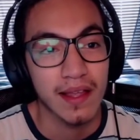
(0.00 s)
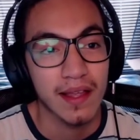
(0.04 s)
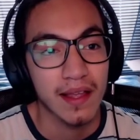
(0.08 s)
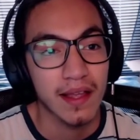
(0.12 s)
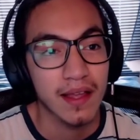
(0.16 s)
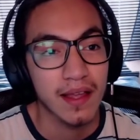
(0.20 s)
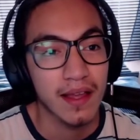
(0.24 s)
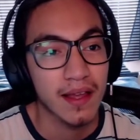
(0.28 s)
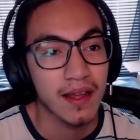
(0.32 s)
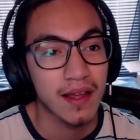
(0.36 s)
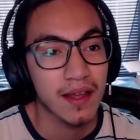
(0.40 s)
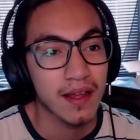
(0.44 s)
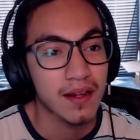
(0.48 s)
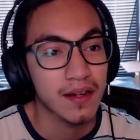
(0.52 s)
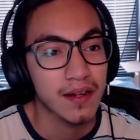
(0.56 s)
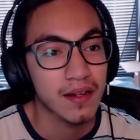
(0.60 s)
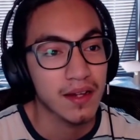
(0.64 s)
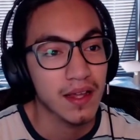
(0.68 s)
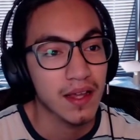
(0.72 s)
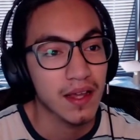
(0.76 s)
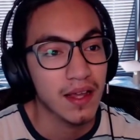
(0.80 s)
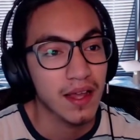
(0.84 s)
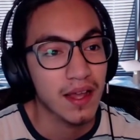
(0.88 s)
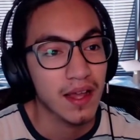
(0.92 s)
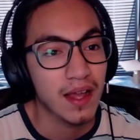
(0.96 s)
And
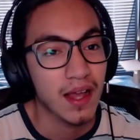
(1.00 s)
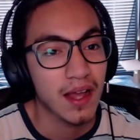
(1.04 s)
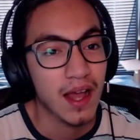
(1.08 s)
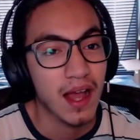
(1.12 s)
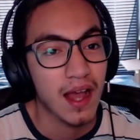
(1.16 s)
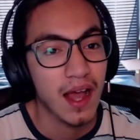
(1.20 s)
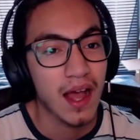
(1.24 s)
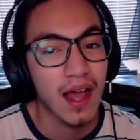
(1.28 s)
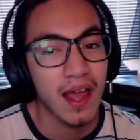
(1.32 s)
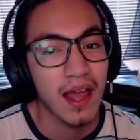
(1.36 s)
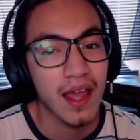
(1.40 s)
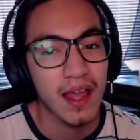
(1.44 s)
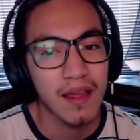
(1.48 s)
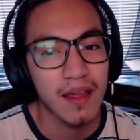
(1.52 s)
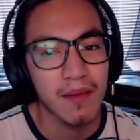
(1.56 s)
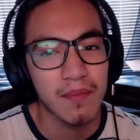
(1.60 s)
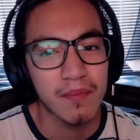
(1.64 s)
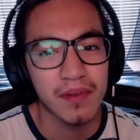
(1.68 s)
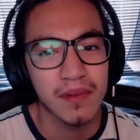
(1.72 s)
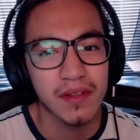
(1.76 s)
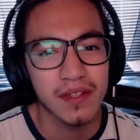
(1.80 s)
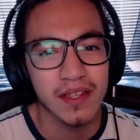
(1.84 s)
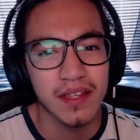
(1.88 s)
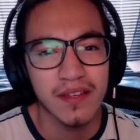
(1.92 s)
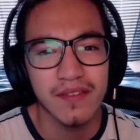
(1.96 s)
I
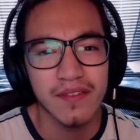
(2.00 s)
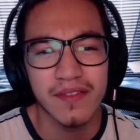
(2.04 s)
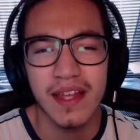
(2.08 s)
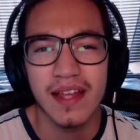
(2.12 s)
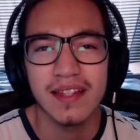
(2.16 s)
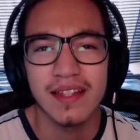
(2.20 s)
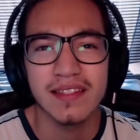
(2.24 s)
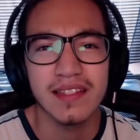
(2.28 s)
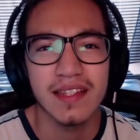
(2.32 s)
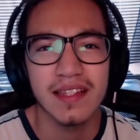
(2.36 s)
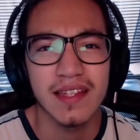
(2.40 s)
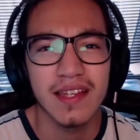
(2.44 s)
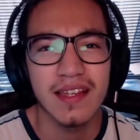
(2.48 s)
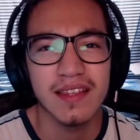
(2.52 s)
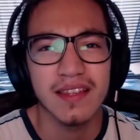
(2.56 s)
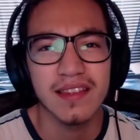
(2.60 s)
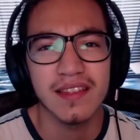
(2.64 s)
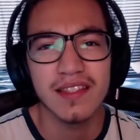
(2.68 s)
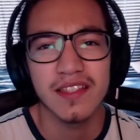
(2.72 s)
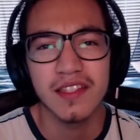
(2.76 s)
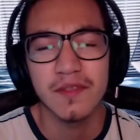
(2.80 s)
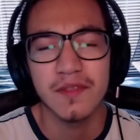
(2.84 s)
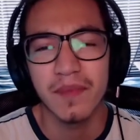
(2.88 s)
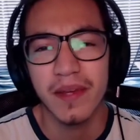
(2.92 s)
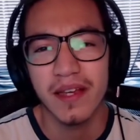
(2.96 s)
believe that's it.
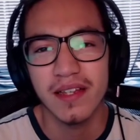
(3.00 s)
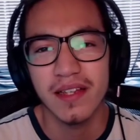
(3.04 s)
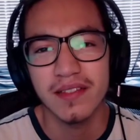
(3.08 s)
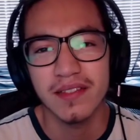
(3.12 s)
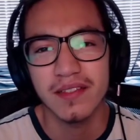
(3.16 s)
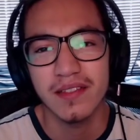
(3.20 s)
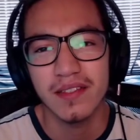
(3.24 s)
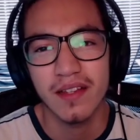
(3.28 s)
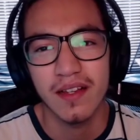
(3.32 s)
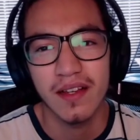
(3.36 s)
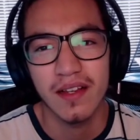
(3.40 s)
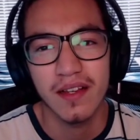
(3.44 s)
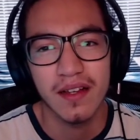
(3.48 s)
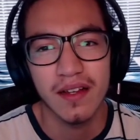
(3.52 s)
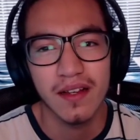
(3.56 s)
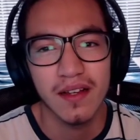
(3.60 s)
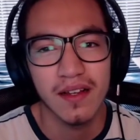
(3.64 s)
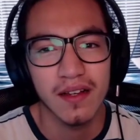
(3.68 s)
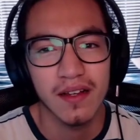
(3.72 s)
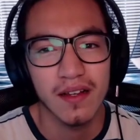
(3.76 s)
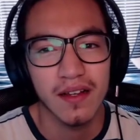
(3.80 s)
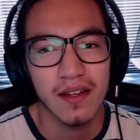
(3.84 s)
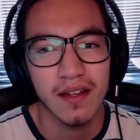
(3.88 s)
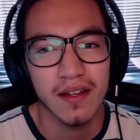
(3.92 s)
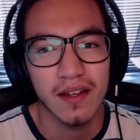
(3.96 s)
The specs
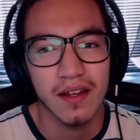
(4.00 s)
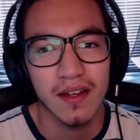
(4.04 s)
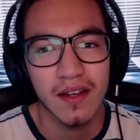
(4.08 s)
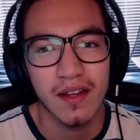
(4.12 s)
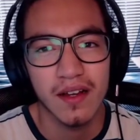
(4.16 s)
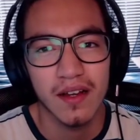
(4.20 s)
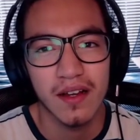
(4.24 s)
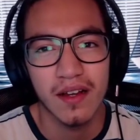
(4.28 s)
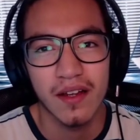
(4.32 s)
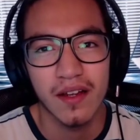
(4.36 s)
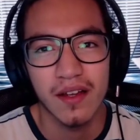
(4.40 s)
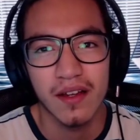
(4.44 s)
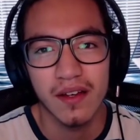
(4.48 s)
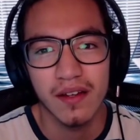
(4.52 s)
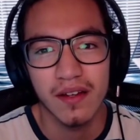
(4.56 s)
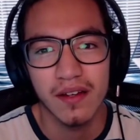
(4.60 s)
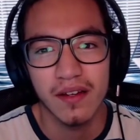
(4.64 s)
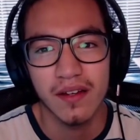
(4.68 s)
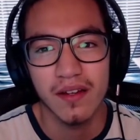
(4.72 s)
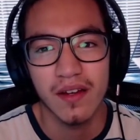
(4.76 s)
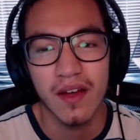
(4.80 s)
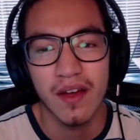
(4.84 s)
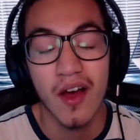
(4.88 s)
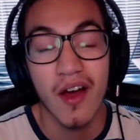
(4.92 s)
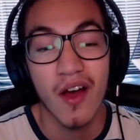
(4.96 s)
on...
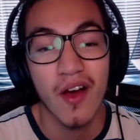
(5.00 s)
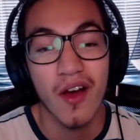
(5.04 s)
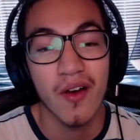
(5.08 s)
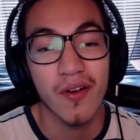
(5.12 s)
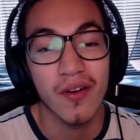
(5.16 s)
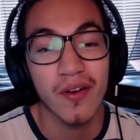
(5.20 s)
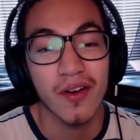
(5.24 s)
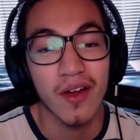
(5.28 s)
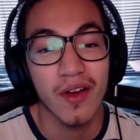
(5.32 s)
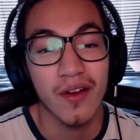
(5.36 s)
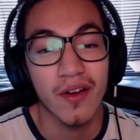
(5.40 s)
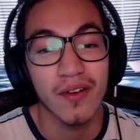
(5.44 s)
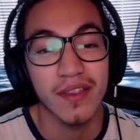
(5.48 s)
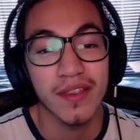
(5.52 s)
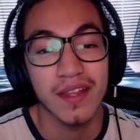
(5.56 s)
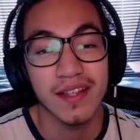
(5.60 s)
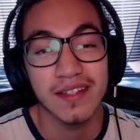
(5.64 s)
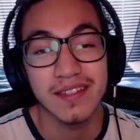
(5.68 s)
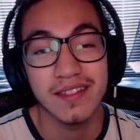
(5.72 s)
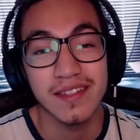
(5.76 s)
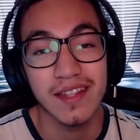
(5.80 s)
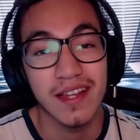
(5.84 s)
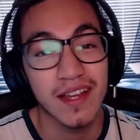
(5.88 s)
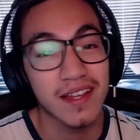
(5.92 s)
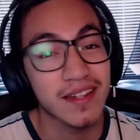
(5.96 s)
Oh no,
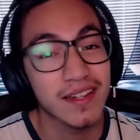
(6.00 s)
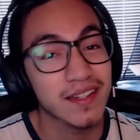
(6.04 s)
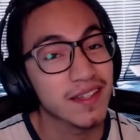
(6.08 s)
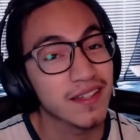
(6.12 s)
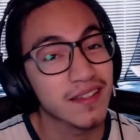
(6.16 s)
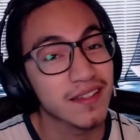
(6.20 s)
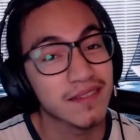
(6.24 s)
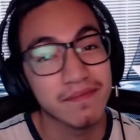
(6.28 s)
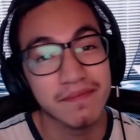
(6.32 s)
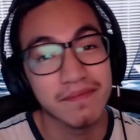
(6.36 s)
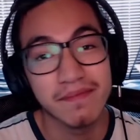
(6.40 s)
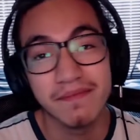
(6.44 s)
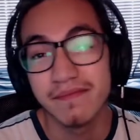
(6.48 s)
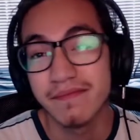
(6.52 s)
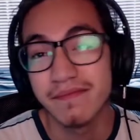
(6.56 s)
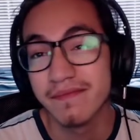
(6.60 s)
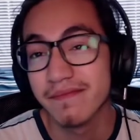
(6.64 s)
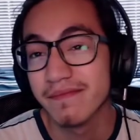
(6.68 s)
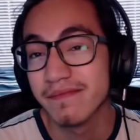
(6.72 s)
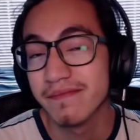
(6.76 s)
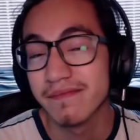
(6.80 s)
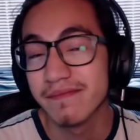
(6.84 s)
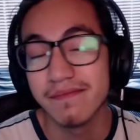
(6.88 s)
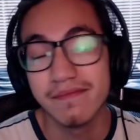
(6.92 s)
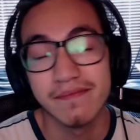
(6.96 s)
that's not it.
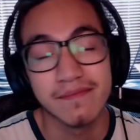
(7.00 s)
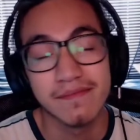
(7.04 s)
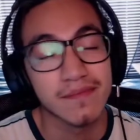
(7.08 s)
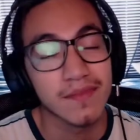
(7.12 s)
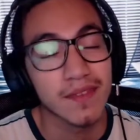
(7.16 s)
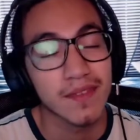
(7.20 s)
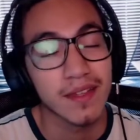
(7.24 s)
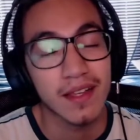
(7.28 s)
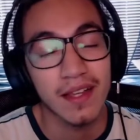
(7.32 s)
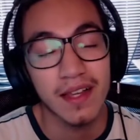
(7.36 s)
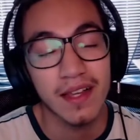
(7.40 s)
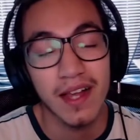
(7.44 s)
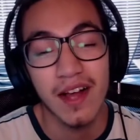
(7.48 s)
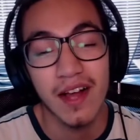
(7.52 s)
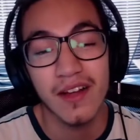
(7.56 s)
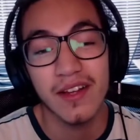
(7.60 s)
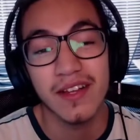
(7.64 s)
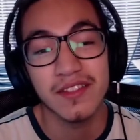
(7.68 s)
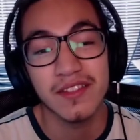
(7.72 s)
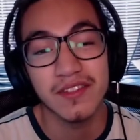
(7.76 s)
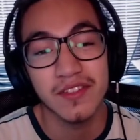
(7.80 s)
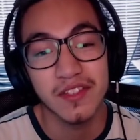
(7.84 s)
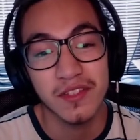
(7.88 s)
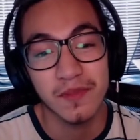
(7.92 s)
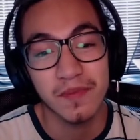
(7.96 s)
I'll
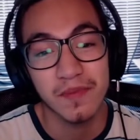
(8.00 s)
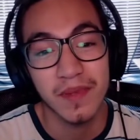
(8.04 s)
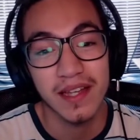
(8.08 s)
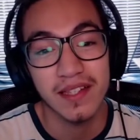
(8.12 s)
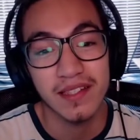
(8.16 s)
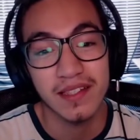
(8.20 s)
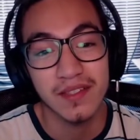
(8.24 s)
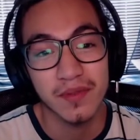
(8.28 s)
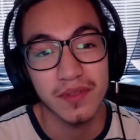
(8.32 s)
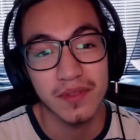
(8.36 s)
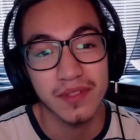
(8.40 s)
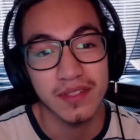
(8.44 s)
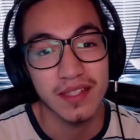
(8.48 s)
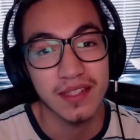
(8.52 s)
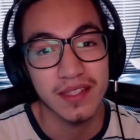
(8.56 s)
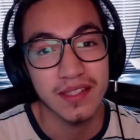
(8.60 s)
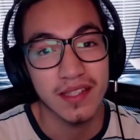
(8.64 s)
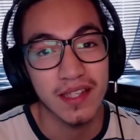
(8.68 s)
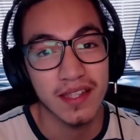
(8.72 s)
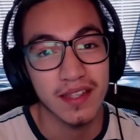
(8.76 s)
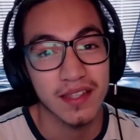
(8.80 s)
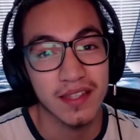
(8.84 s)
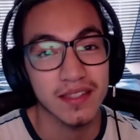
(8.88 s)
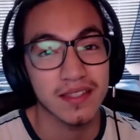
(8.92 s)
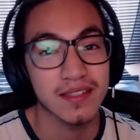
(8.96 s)
get to specs once I
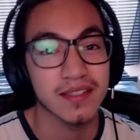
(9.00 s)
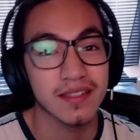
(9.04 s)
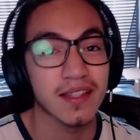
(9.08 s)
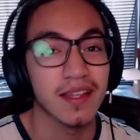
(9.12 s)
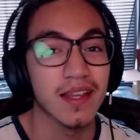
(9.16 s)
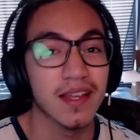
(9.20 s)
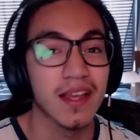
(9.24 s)
save this.